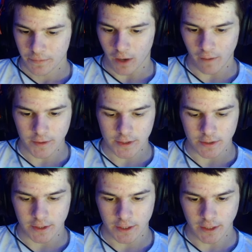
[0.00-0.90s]
Obviously,
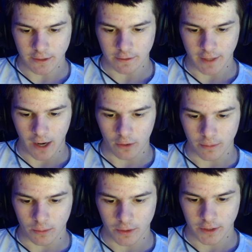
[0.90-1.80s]
he did get the tower,
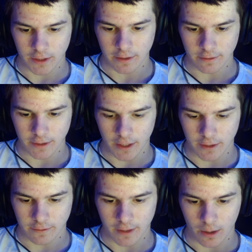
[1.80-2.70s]
but we're going to easily get
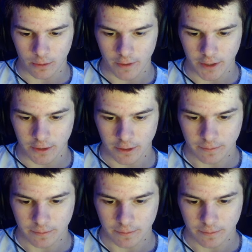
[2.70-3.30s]
his tower right here.